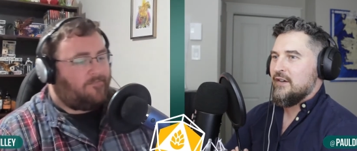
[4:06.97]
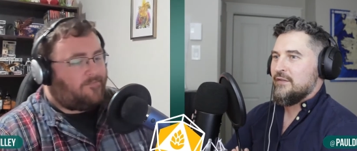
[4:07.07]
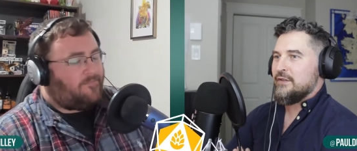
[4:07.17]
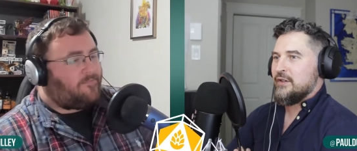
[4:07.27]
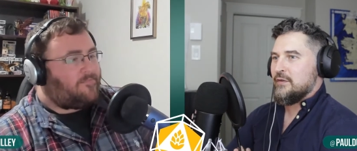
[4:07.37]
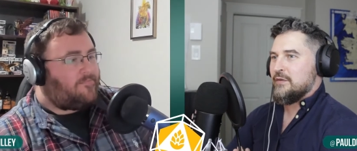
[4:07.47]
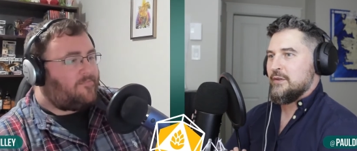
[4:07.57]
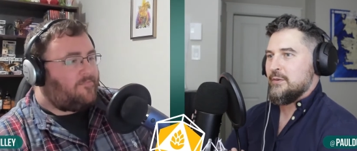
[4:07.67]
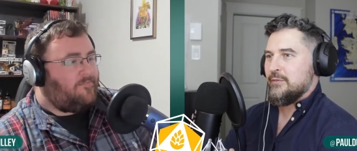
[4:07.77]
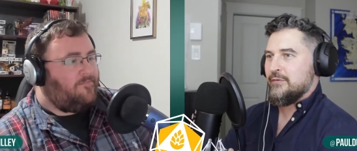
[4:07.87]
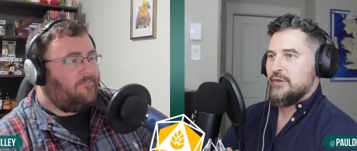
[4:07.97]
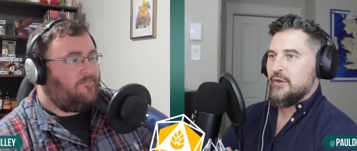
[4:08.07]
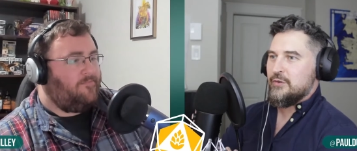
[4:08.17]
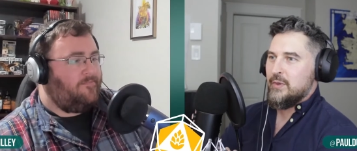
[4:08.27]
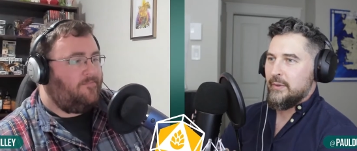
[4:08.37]
Speaker 1: you know, for
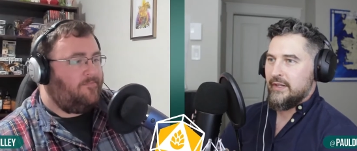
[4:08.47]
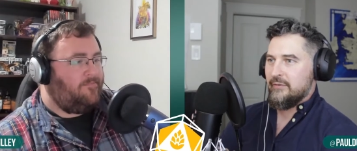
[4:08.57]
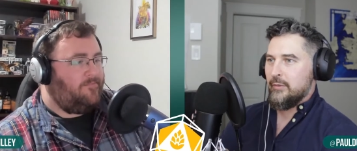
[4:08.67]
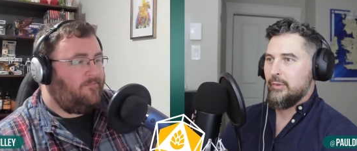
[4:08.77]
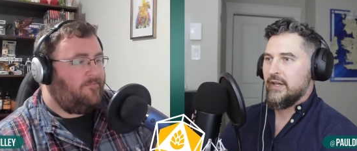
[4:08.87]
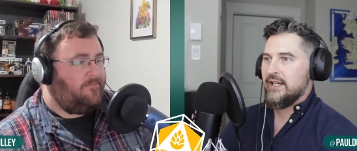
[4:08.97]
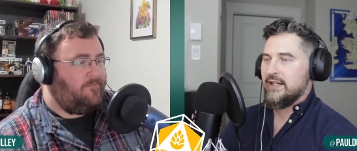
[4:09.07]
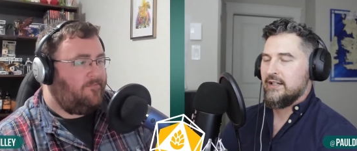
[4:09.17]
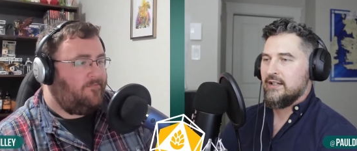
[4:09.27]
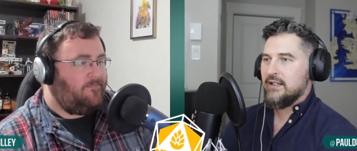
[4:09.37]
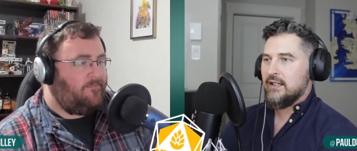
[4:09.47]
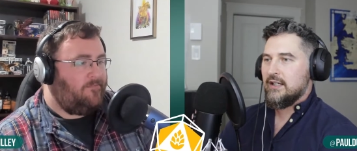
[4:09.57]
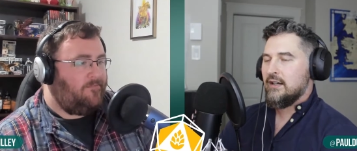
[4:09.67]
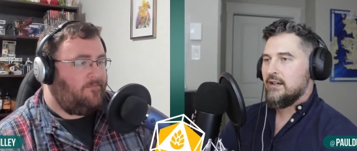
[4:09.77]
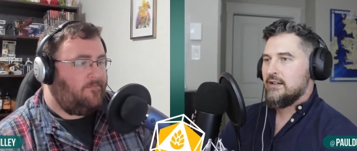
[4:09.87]
those people that have been playing
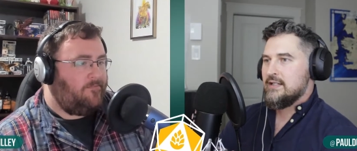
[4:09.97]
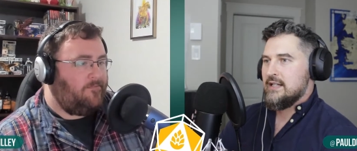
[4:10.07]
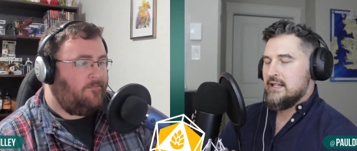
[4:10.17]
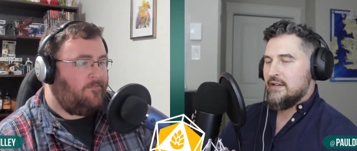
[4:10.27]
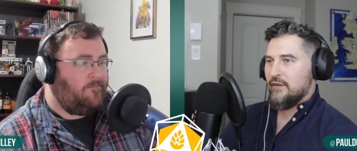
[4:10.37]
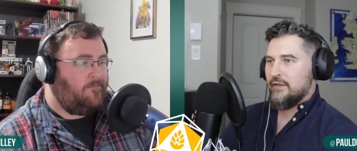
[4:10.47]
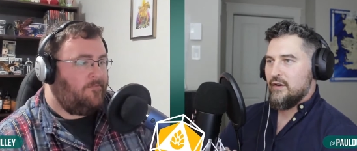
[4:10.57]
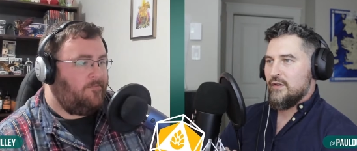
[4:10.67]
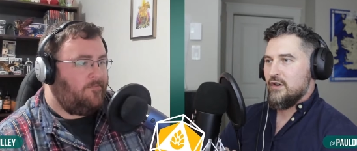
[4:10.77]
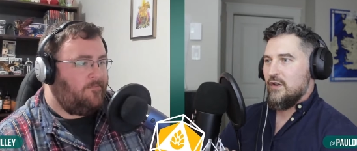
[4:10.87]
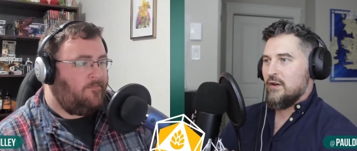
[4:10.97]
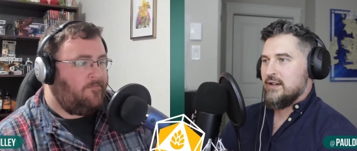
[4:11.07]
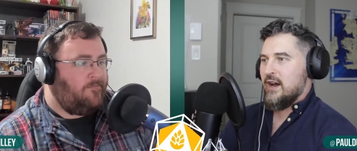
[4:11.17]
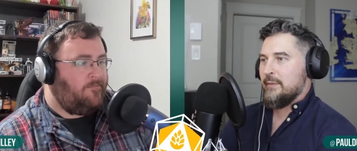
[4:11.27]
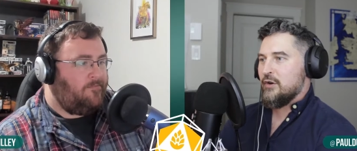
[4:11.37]
D&D for a very, very long
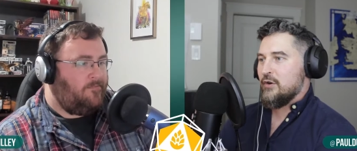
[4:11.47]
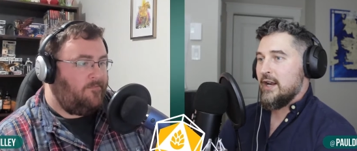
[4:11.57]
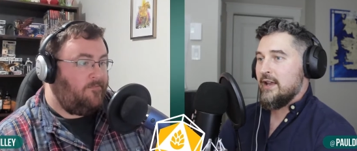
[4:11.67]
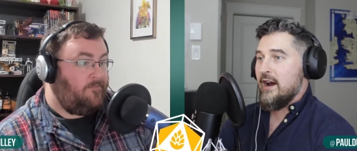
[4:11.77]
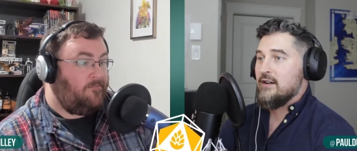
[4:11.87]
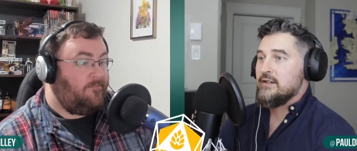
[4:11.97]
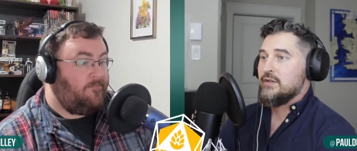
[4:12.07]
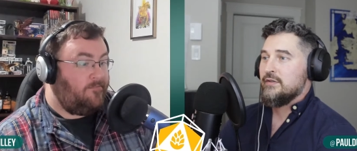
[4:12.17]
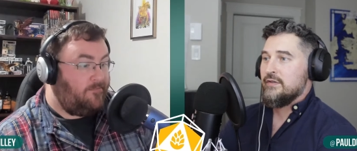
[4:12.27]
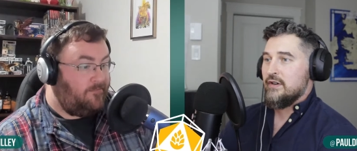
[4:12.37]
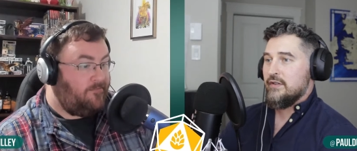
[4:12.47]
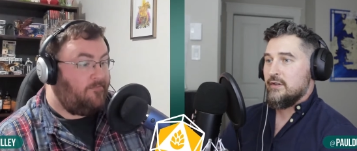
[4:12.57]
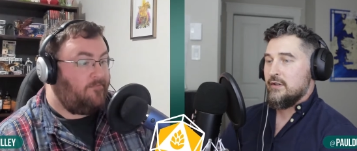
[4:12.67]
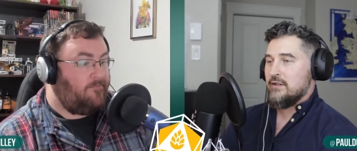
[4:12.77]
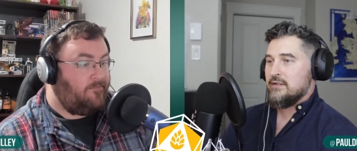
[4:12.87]
time and creating characters for a very, very
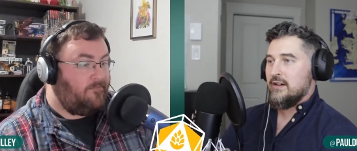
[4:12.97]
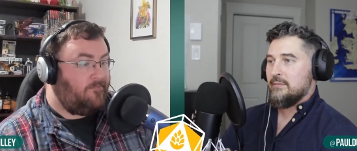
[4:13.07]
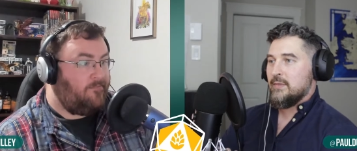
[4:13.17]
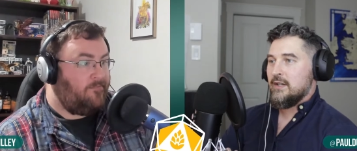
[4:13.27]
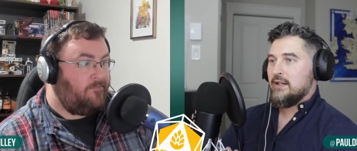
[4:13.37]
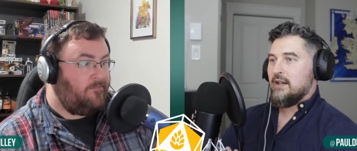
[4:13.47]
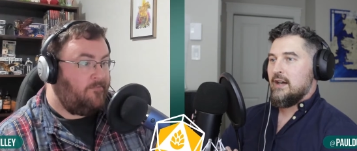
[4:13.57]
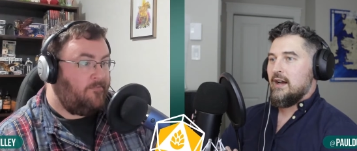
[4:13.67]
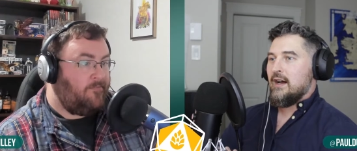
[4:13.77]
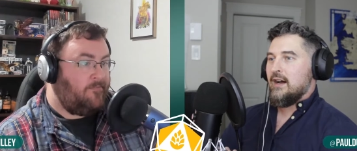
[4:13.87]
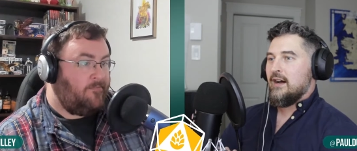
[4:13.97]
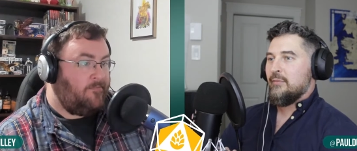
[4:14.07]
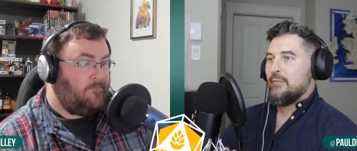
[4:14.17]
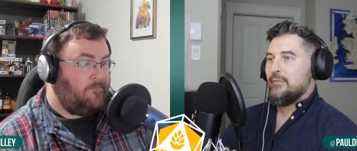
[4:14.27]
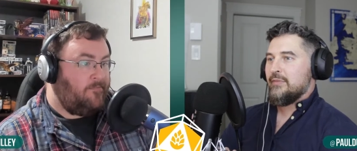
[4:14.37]
long time,
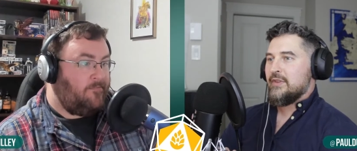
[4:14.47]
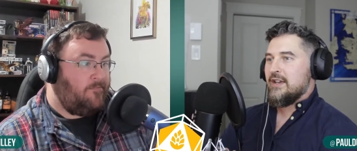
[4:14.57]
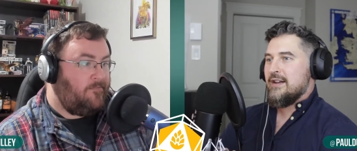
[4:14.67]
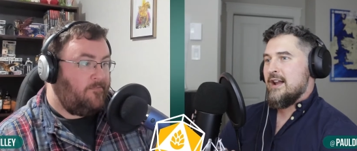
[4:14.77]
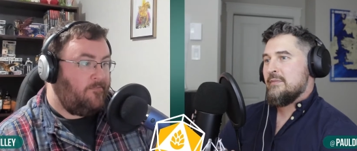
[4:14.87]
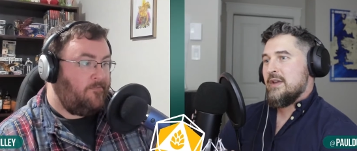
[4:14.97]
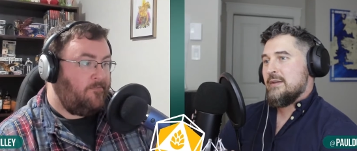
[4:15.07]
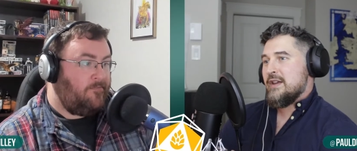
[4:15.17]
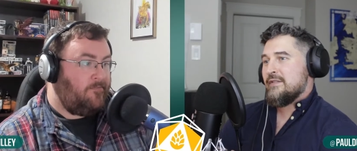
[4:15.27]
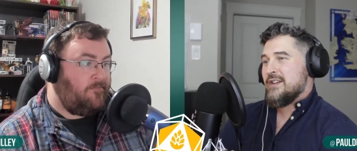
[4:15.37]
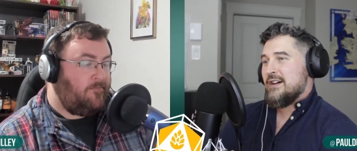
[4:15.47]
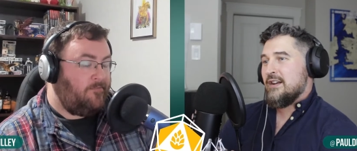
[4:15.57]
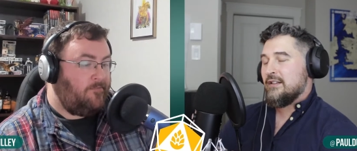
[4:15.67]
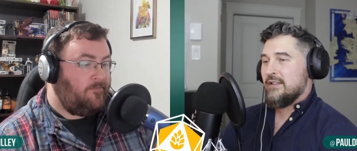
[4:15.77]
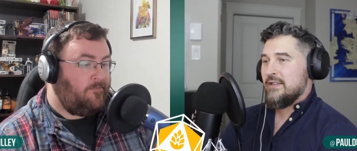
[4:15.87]
you kind of maybe have done
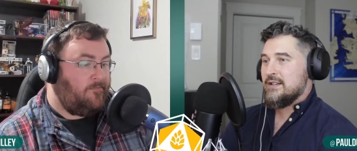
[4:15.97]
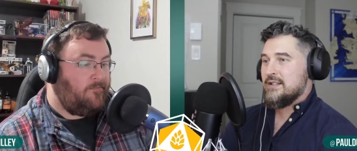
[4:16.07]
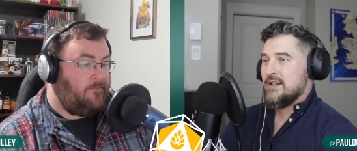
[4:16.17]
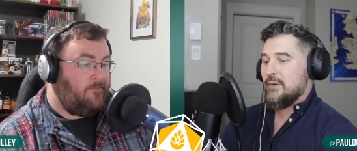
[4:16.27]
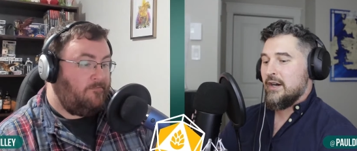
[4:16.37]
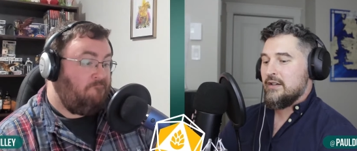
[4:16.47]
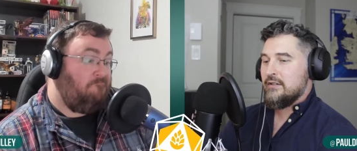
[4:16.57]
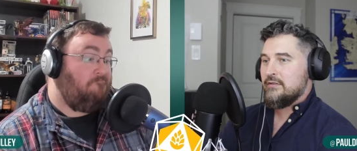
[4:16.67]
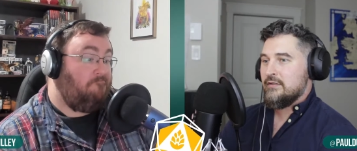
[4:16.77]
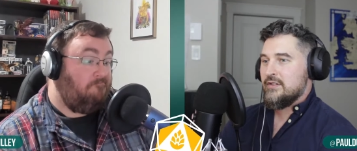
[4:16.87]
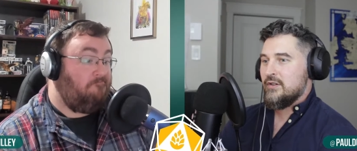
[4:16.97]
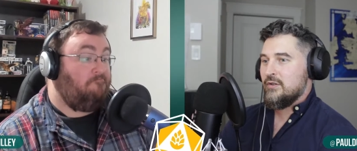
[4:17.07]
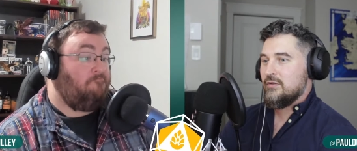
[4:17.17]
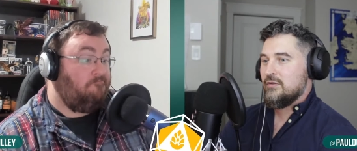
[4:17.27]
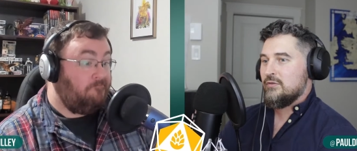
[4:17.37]
all the things that you want to do.
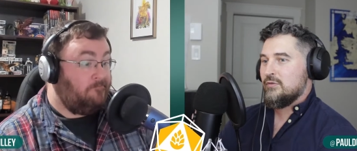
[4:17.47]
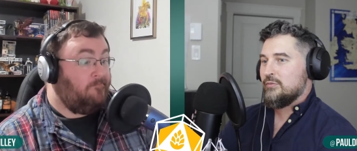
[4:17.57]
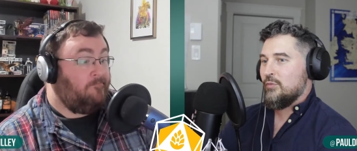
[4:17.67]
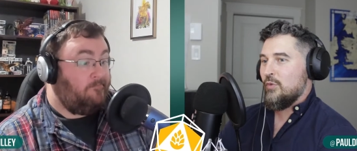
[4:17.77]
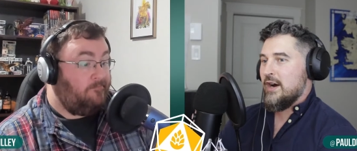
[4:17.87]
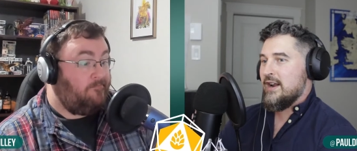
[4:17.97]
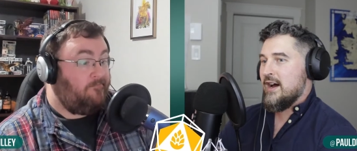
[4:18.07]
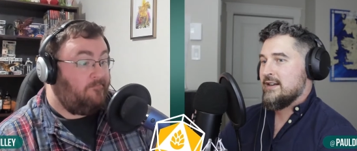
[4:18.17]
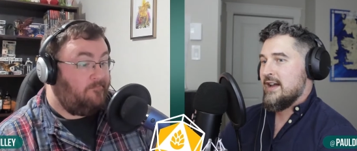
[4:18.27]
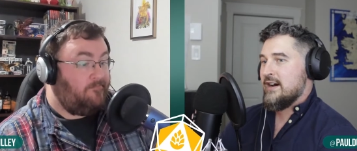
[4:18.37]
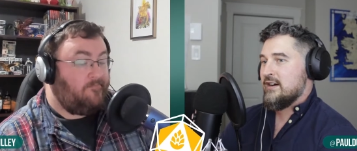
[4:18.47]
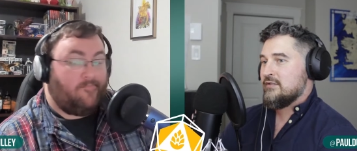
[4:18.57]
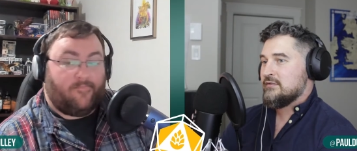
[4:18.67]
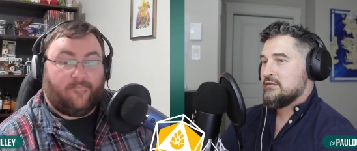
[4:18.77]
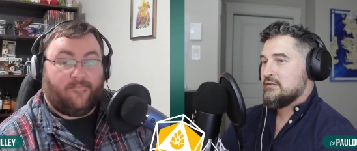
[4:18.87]
So why not
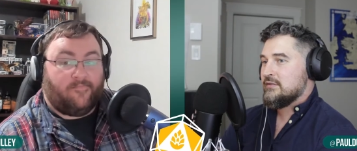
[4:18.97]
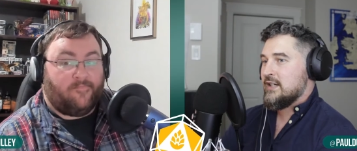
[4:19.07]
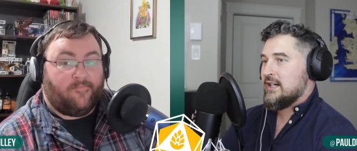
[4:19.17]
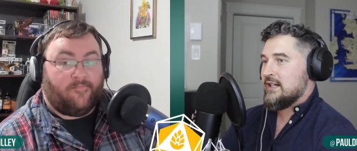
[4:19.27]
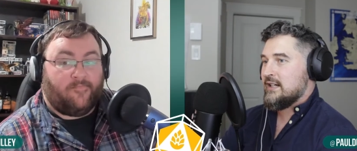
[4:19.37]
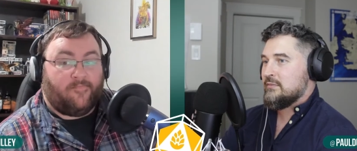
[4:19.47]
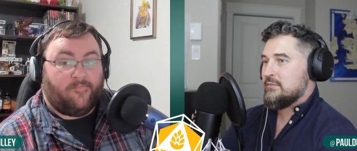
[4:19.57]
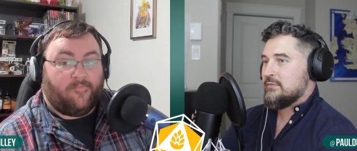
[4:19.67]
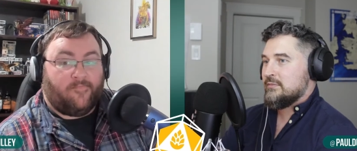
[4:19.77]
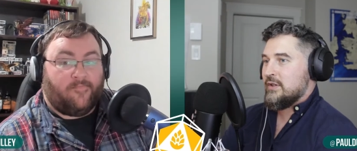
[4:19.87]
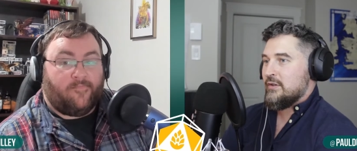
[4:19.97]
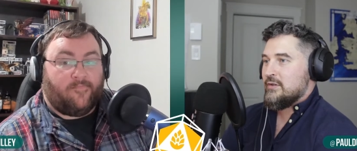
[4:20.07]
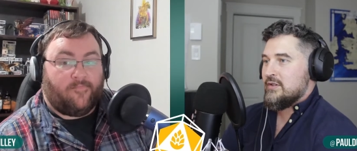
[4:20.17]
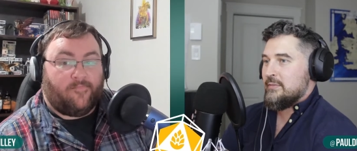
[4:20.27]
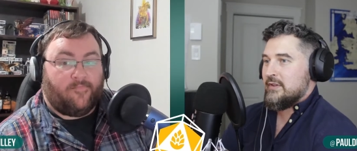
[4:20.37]
now, you know, do
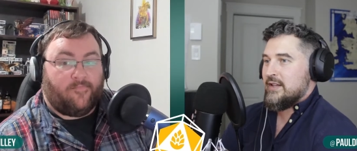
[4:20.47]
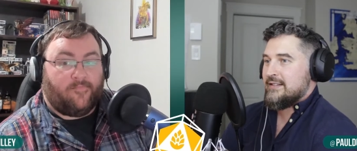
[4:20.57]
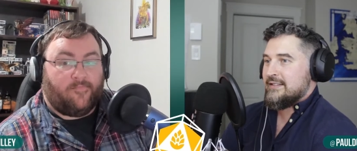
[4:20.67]
something that